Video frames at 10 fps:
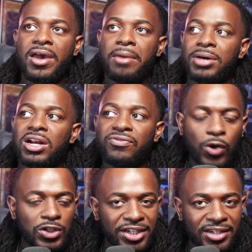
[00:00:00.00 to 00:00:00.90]
But
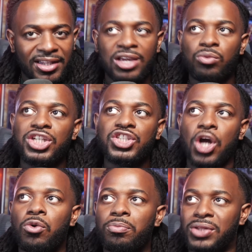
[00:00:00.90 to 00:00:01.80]
unfortunately, we
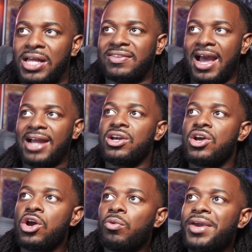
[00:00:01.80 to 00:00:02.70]
don't play that.
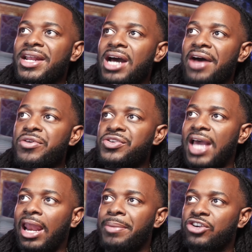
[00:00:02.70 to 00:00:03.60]
We get other
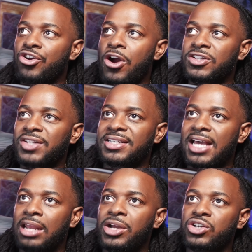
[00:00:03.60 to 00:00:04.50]
Salamandra cards like
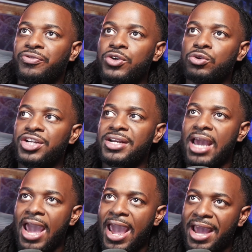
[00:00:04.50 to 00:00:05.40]
Salamandra Fusion
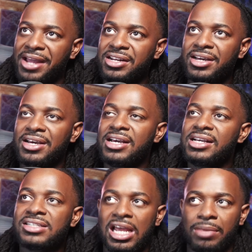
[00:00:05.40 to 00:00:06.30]
and
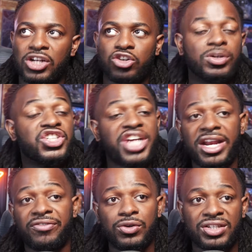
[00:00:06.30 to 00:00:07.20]
Salamandra with Chain
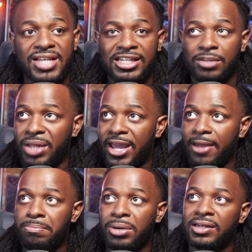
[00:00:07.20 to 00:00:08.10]
if you decide to play it.
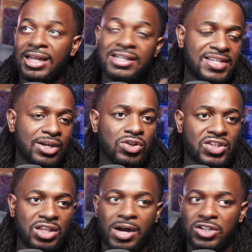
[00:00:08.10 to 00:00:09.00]
But let's stick on to
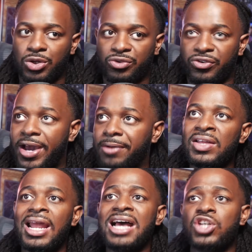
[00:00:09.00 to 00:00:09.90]
the monsters for now. The
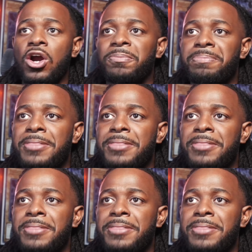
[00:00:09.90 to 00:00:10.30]
last card